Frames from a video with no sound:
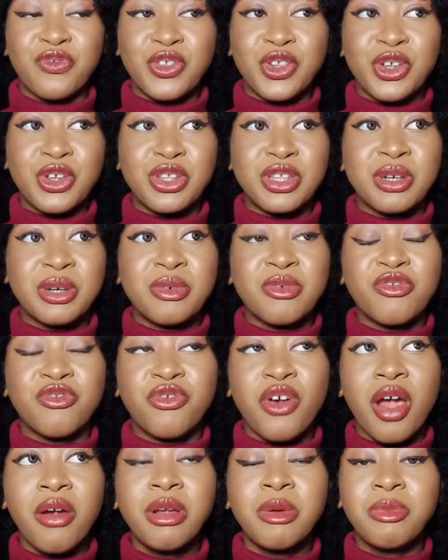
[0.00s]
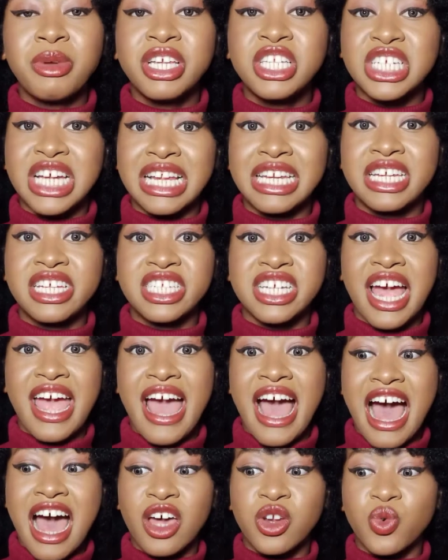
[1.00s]
the very big challenge I
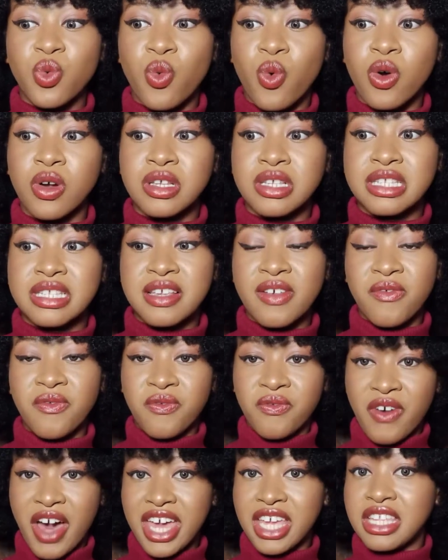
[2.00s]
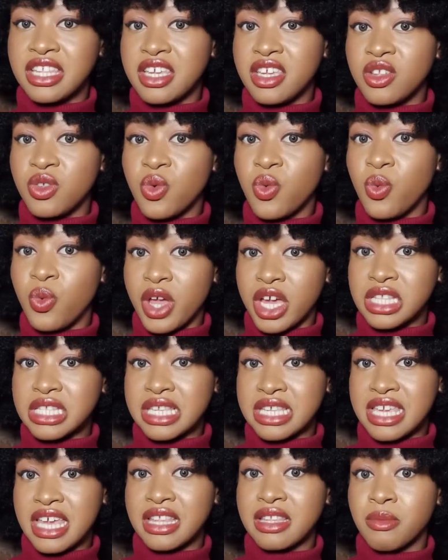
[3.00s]
had was finding where
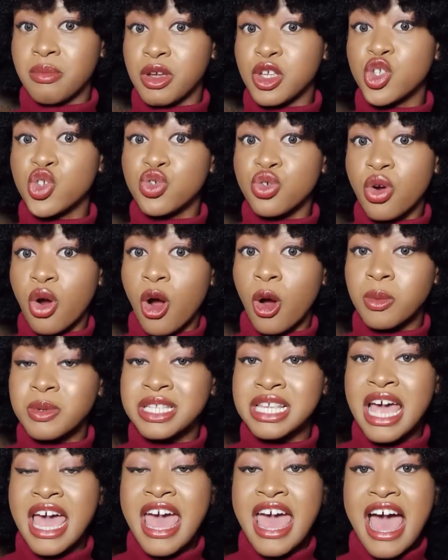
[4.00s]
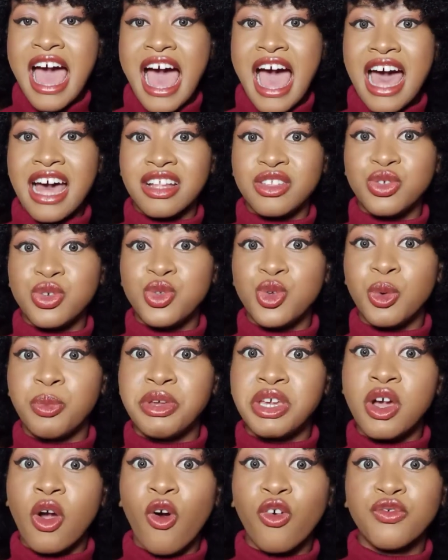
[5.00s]
to get the menstrual cups and
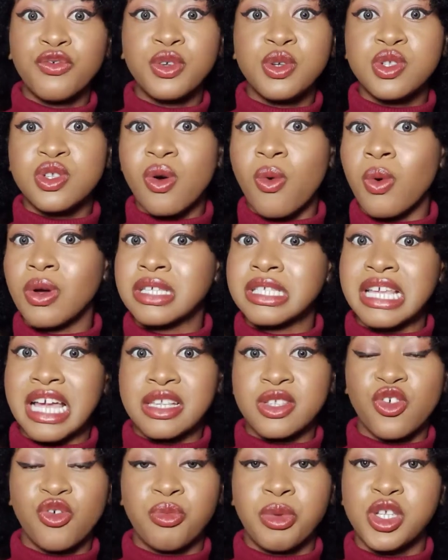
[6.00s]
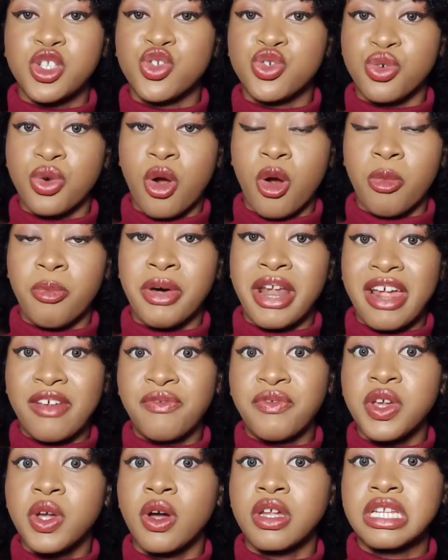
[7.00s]
being confused on what size of menstrual cup, but I
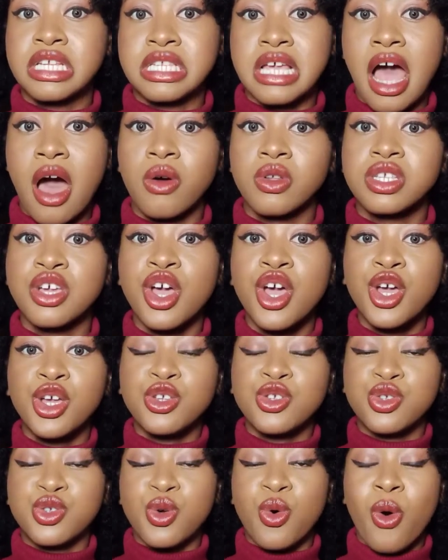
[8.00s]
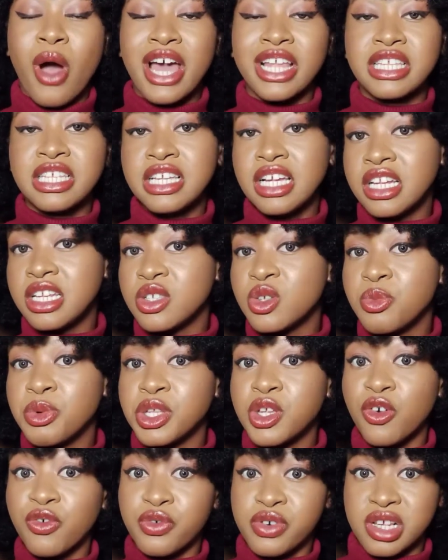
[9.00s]
figured it out. So I did a little bit
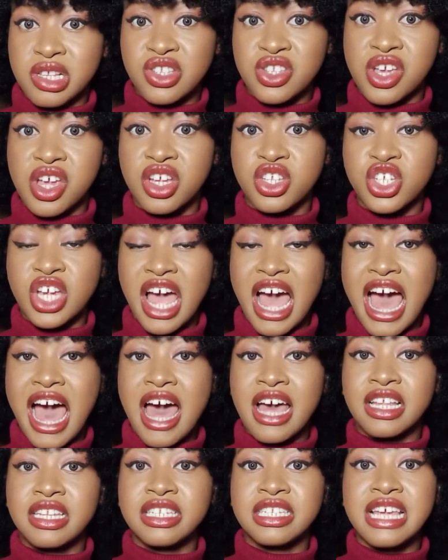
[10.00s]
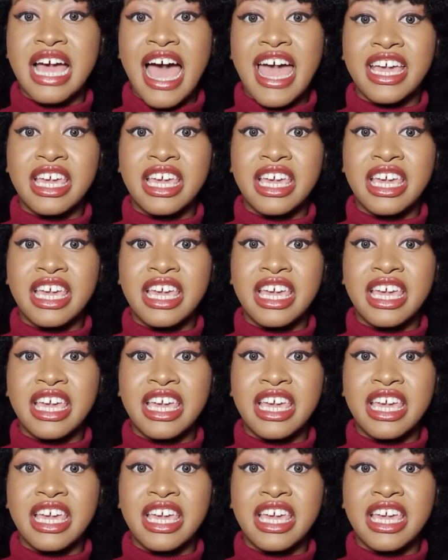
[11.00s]
of research and I